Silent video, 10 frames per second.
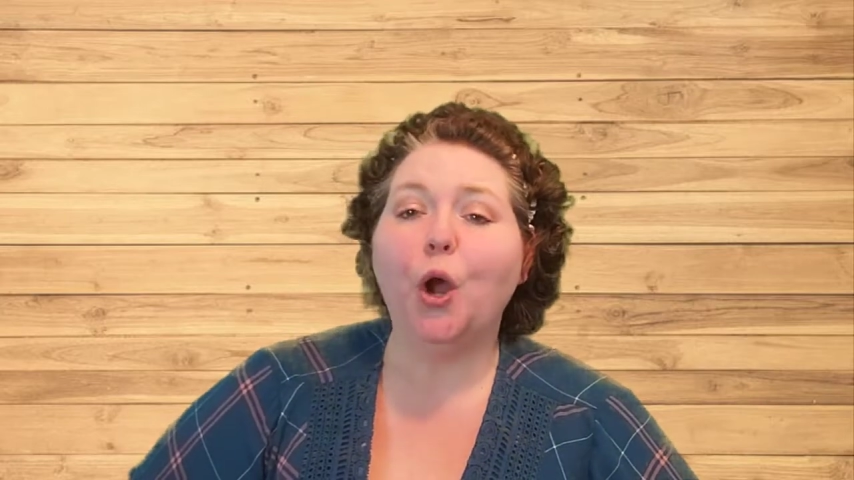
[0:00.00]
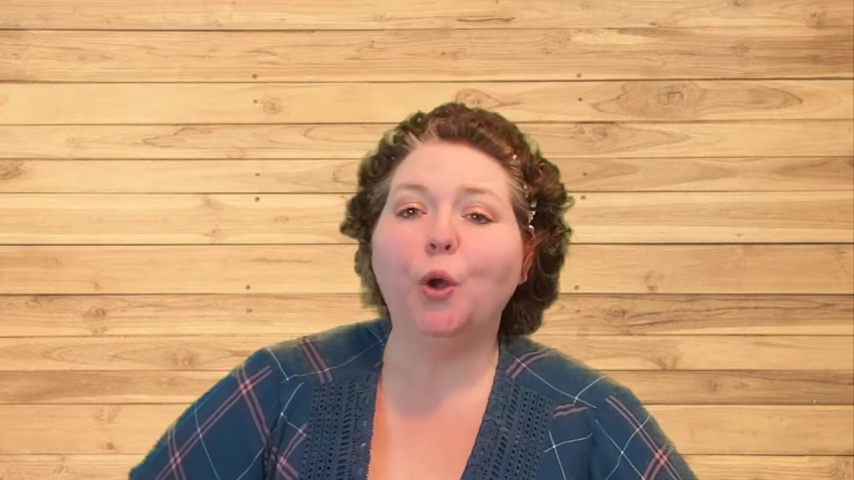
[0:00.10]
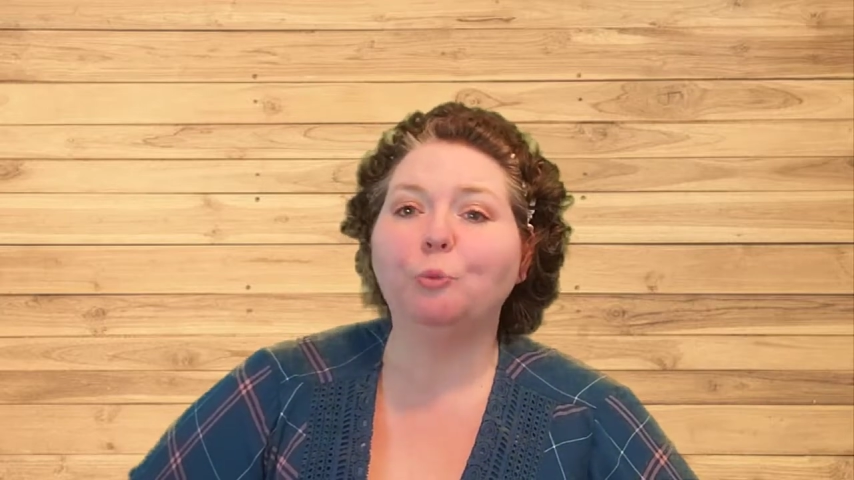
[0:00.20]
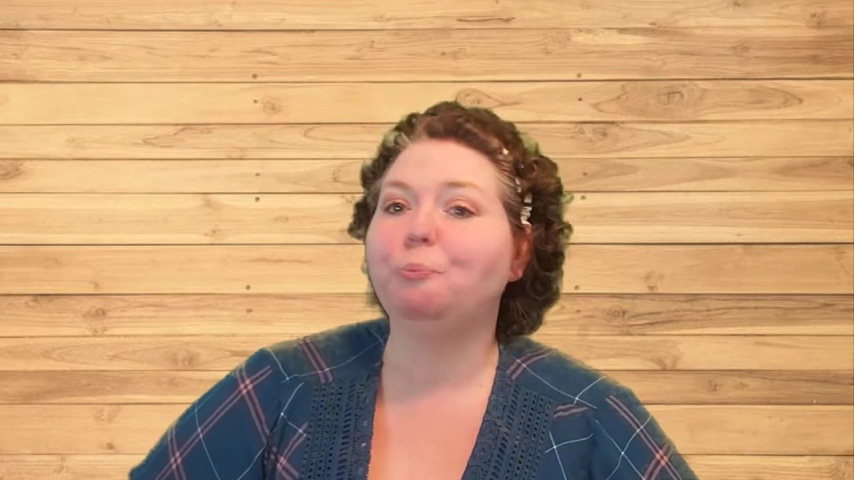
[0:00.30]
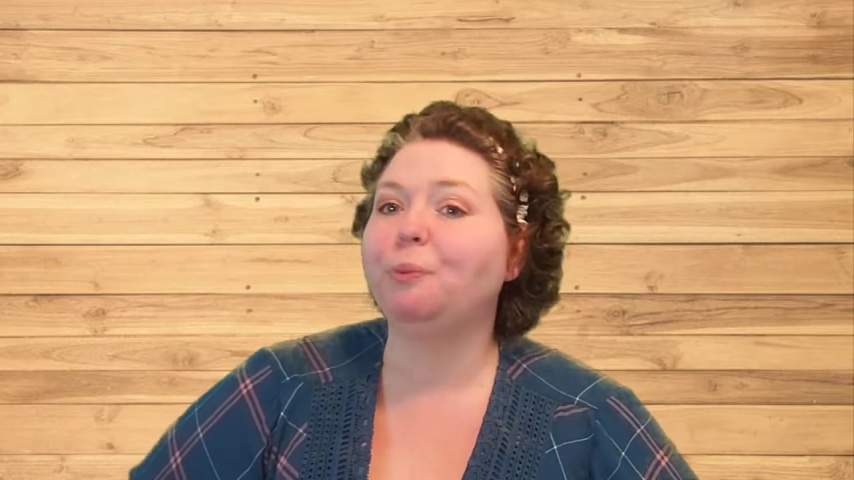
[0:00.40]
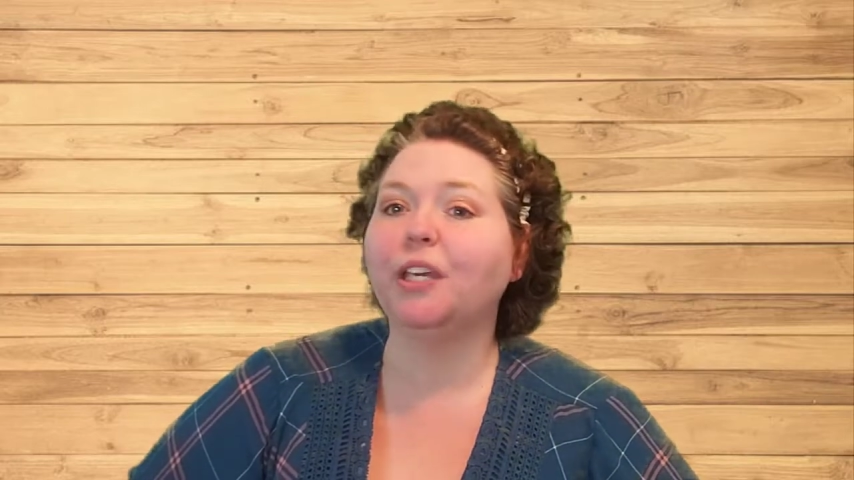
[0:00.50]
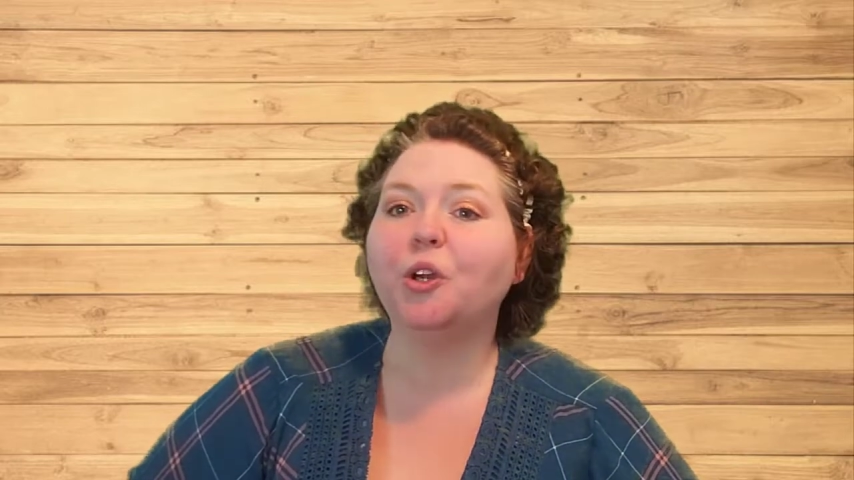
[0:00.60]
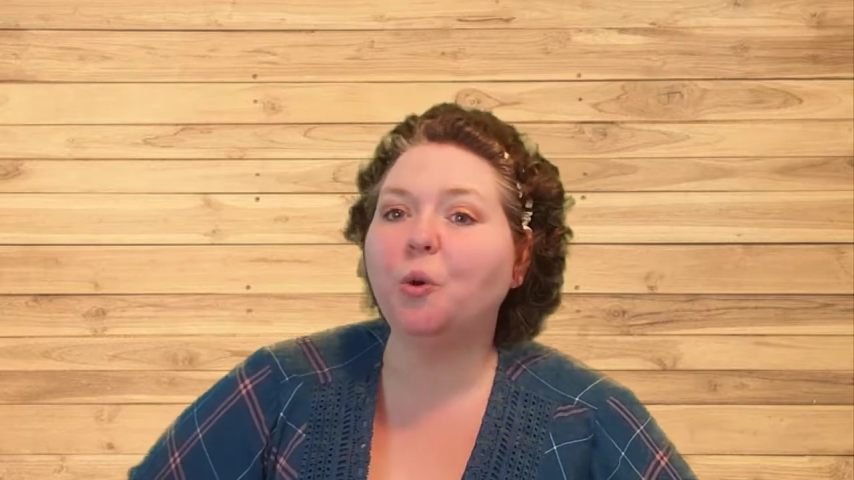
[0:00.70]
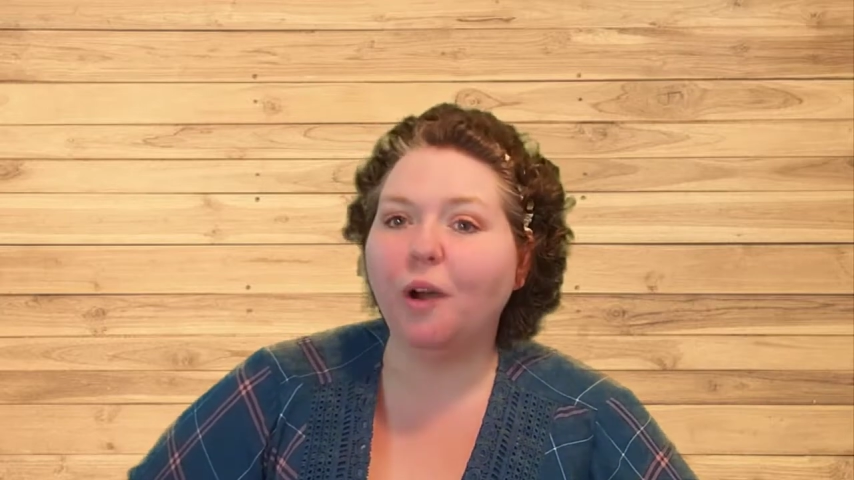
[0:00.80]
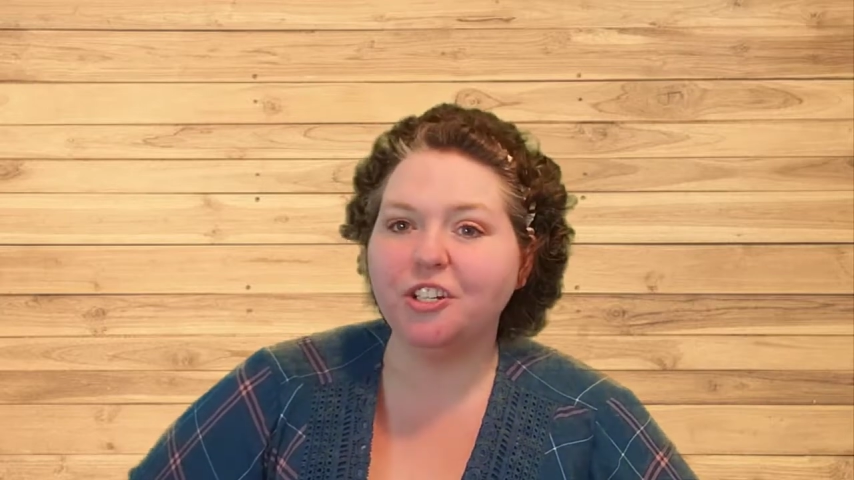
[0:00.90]
own big
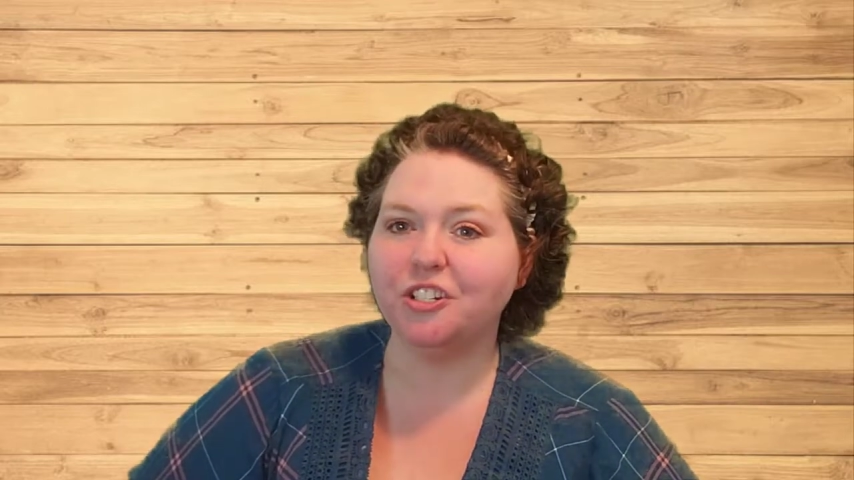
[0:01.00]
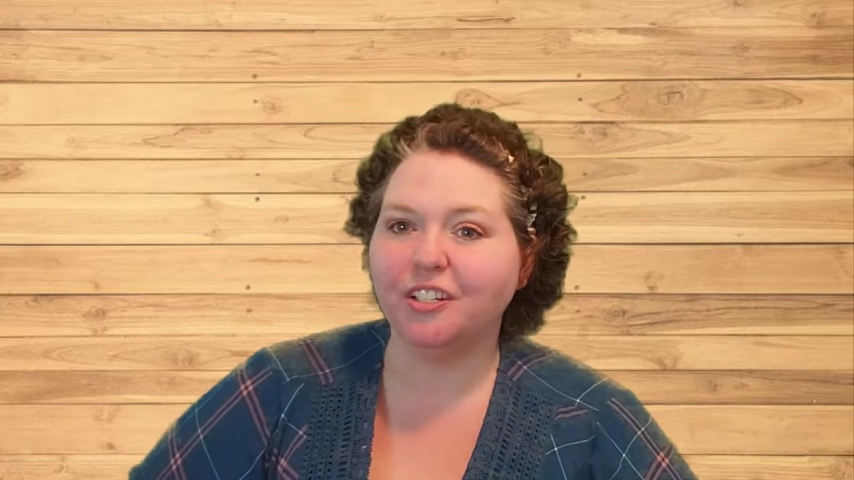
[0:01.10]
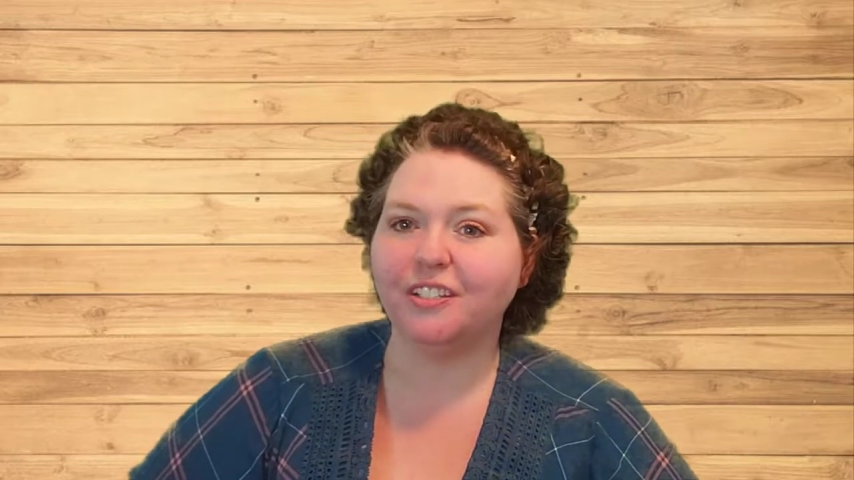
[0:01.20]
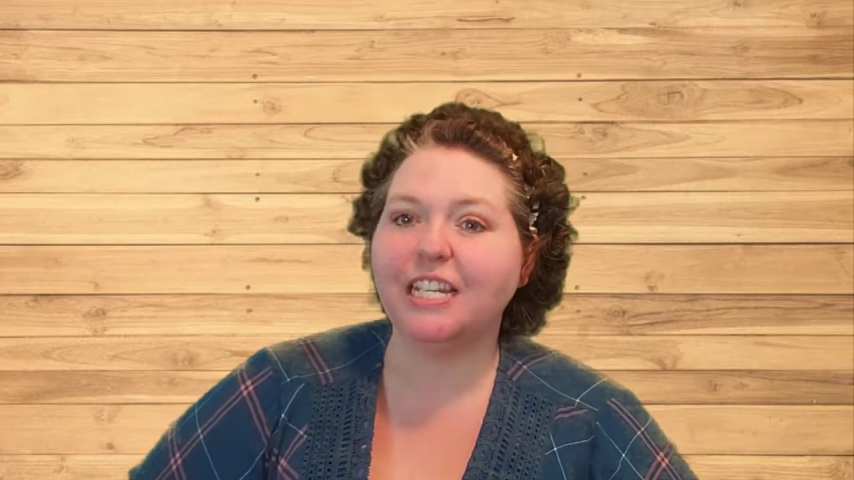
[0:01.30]
questions,